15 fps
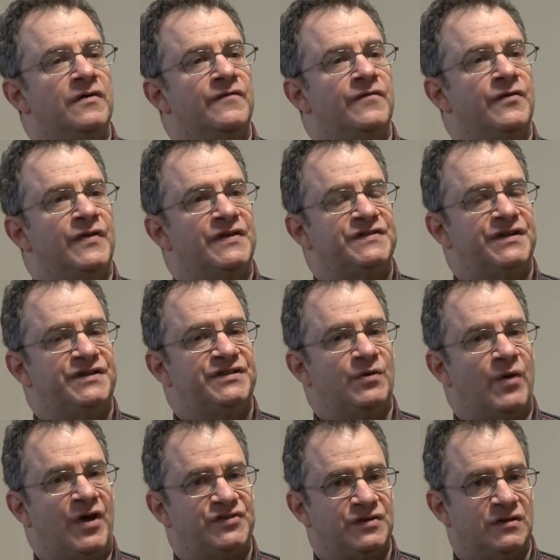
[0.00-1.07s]
for this
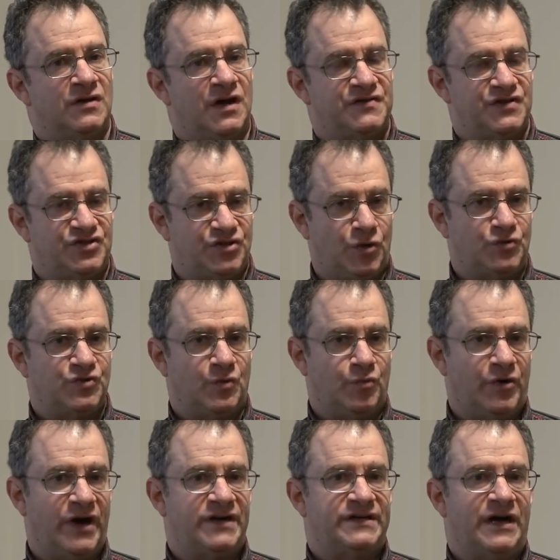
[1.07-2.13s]
situation because the social
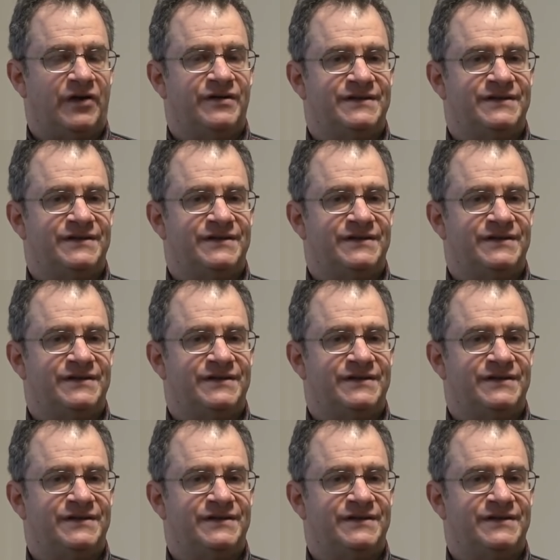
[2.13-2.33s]
breakdown